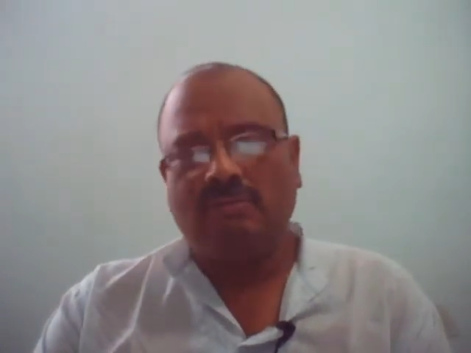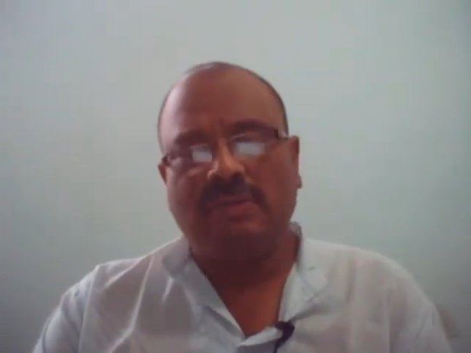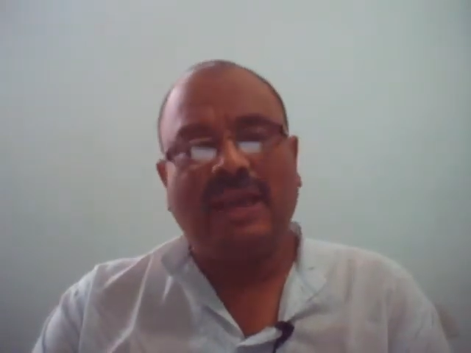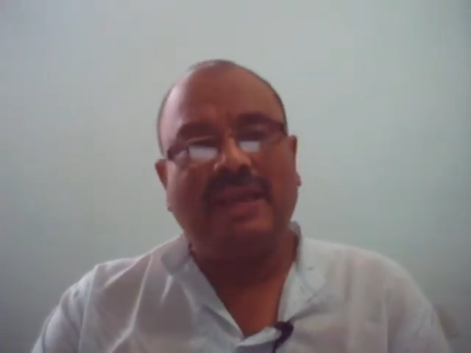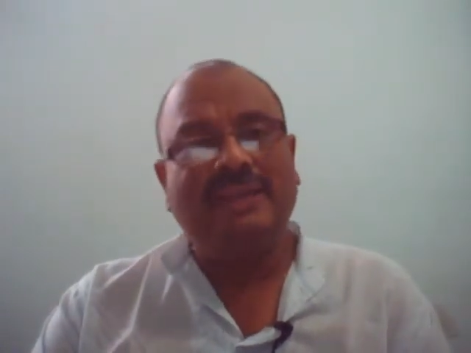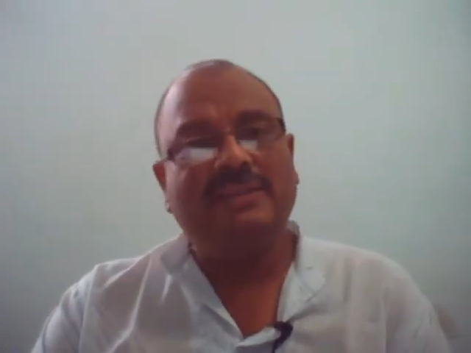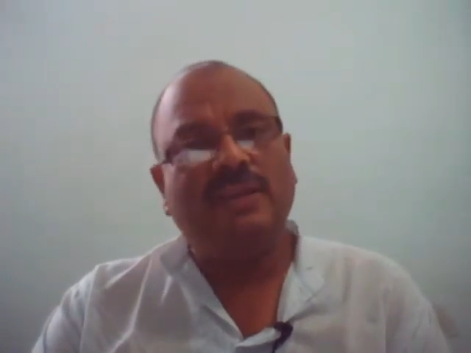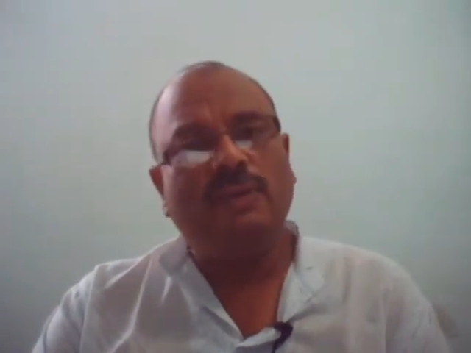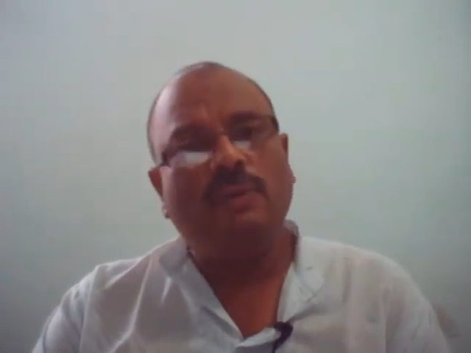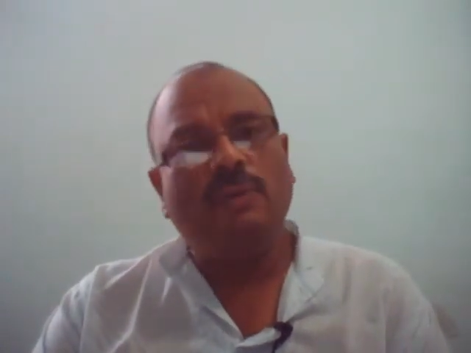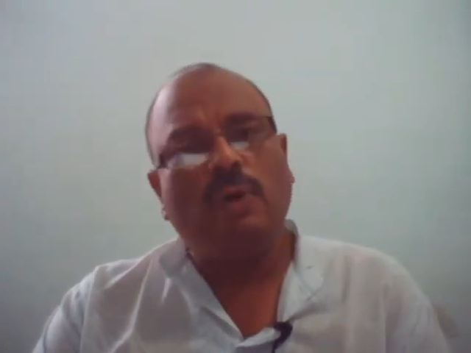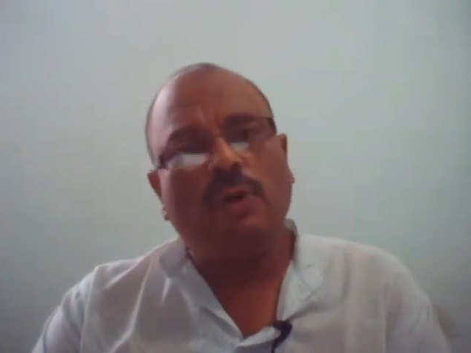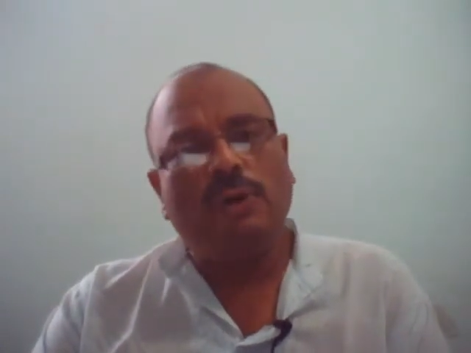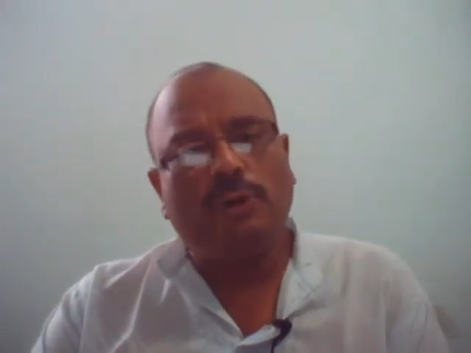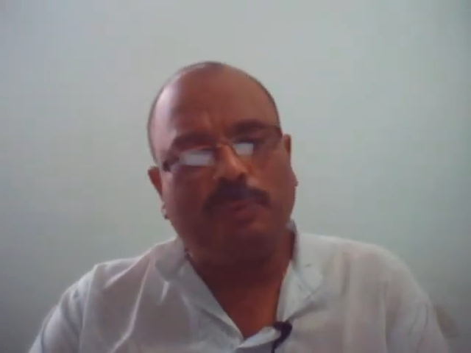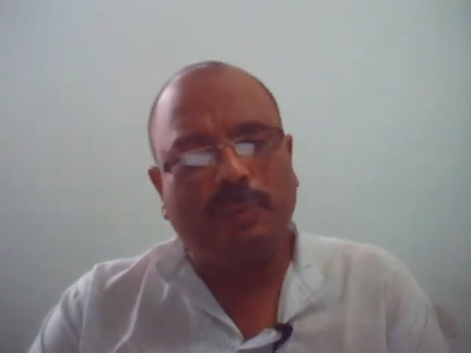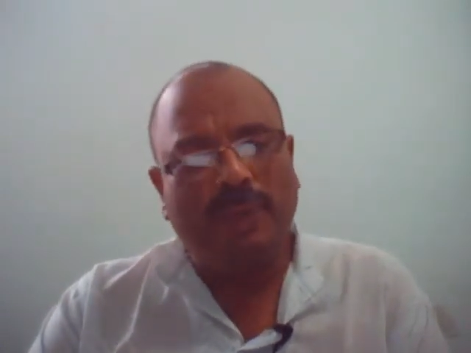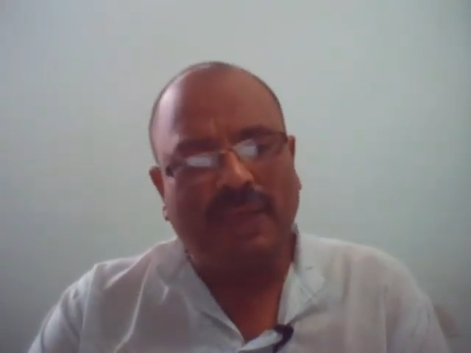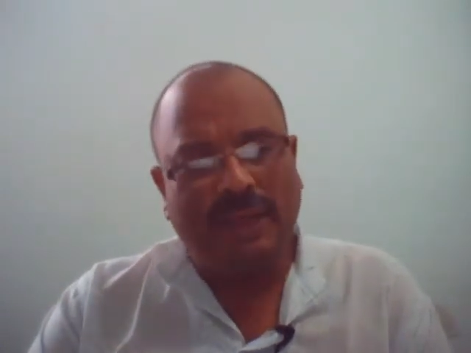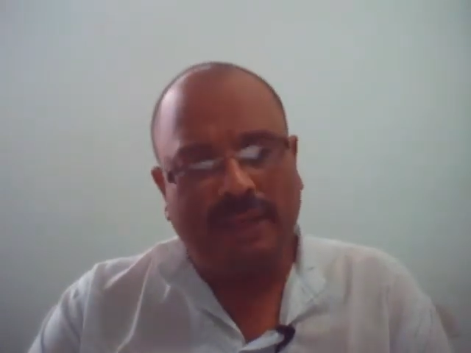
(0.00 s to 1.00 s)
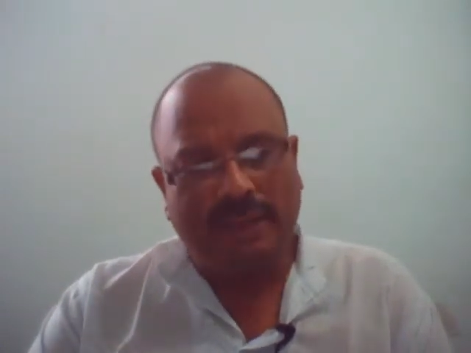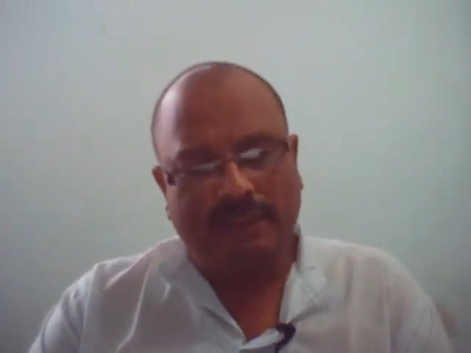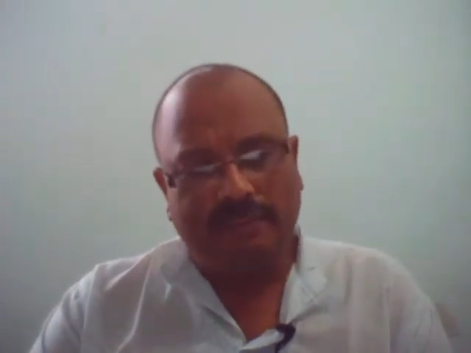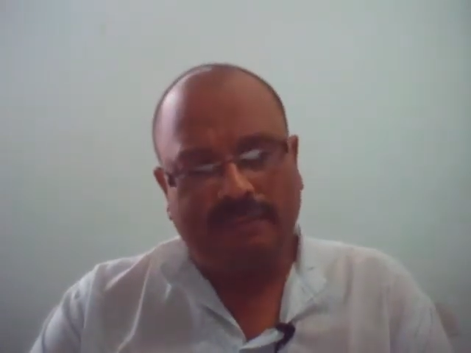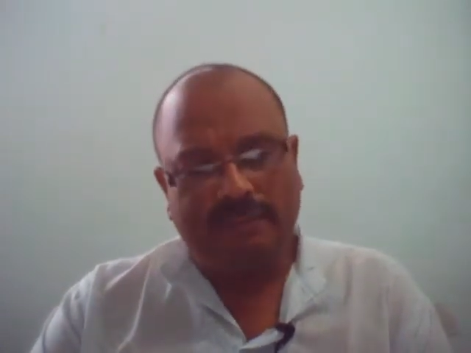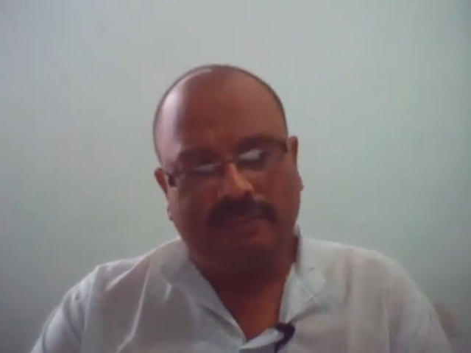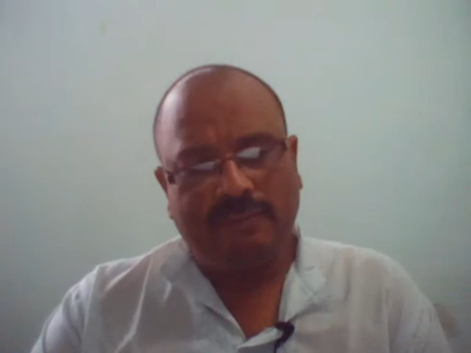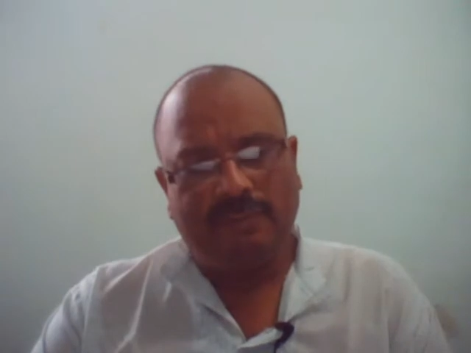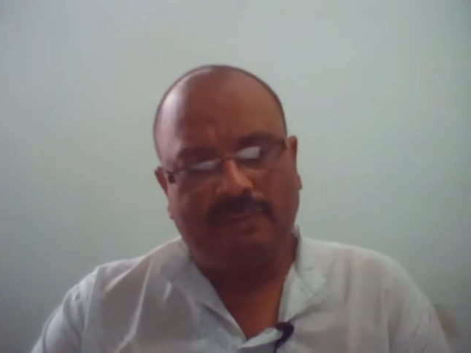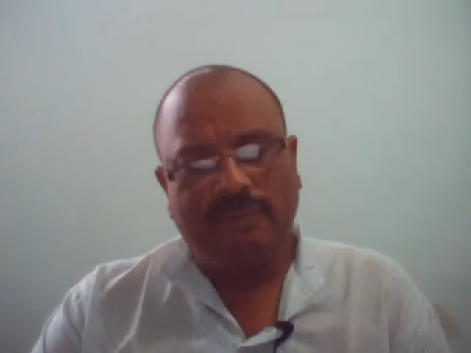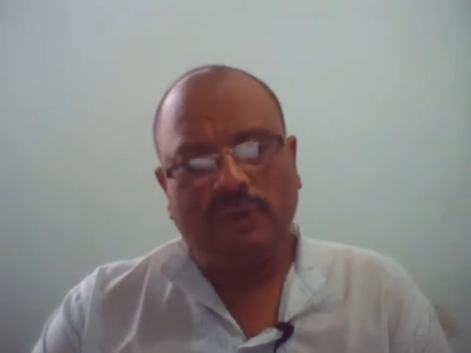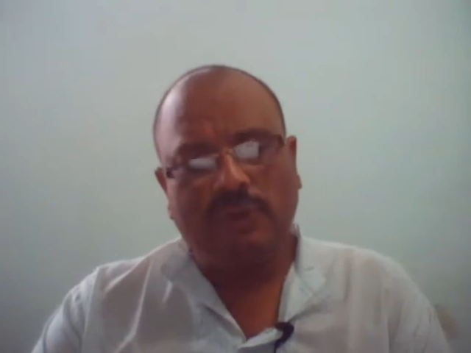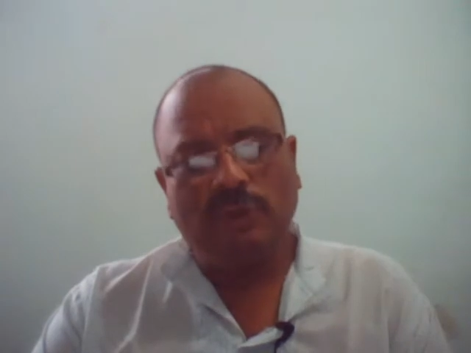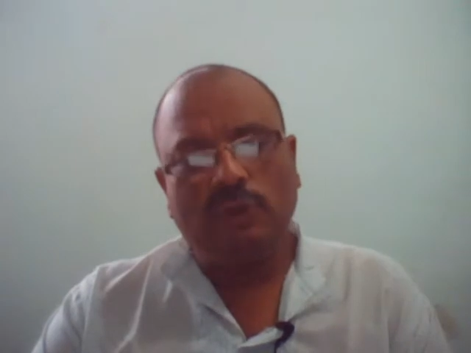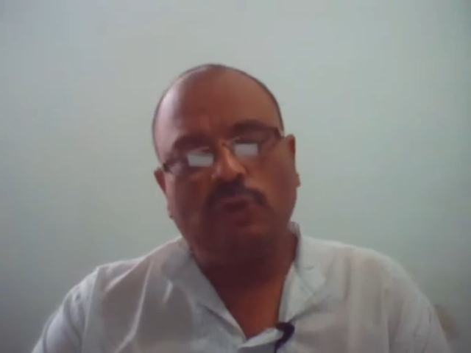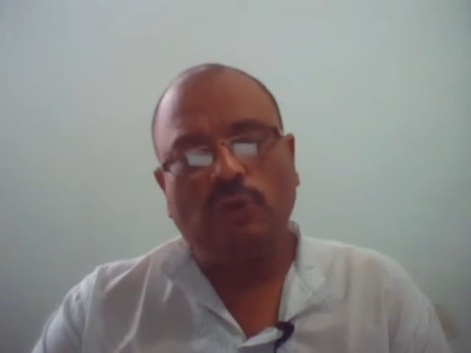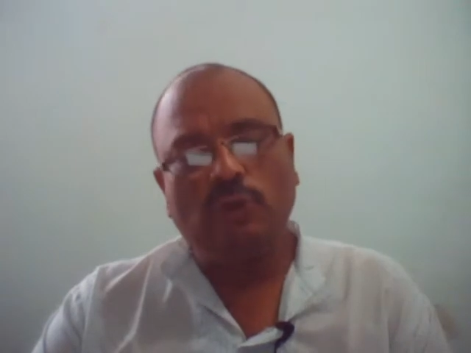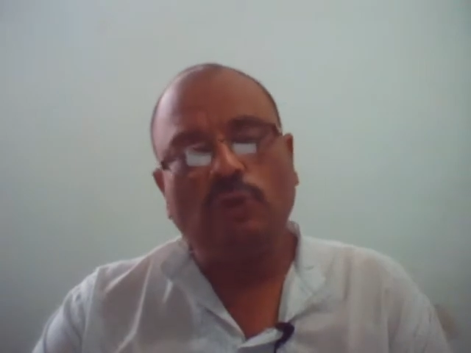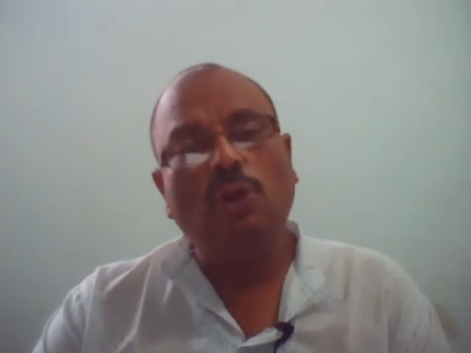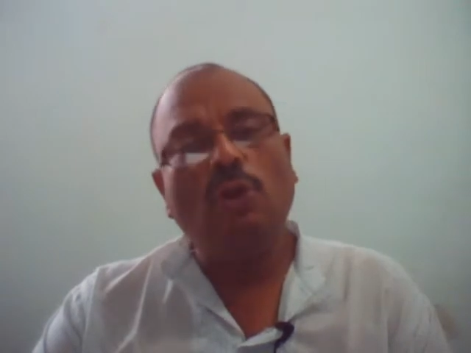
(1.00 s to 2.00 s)
as they want to be,
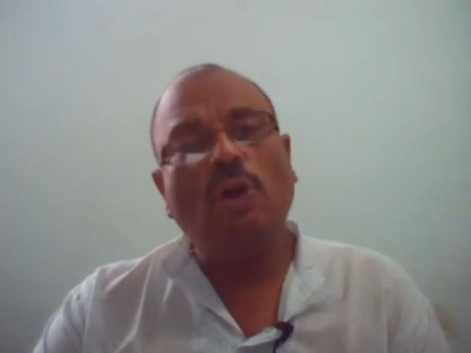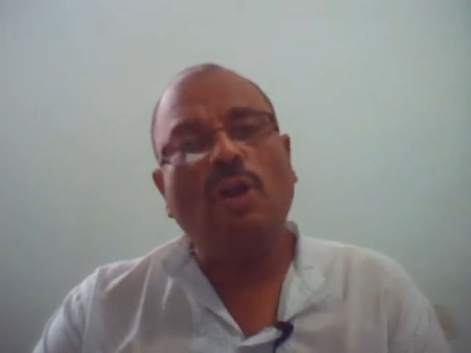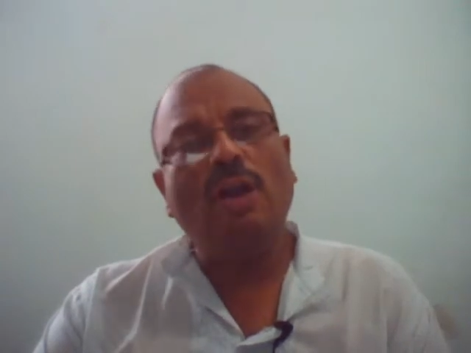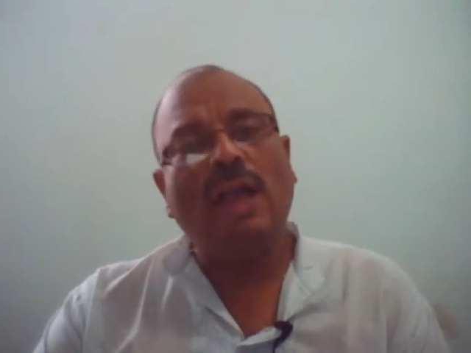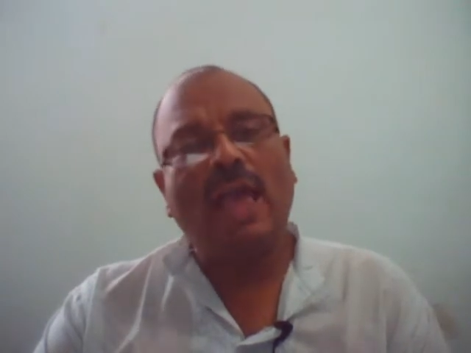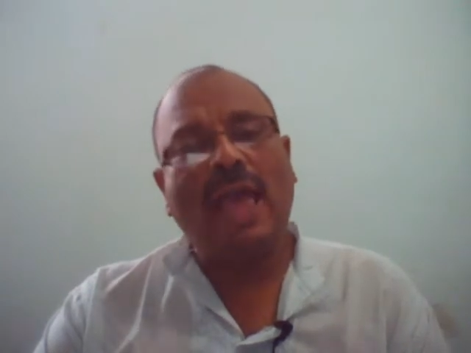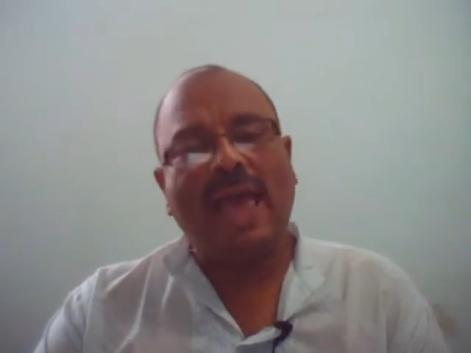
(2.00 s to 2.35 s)
so long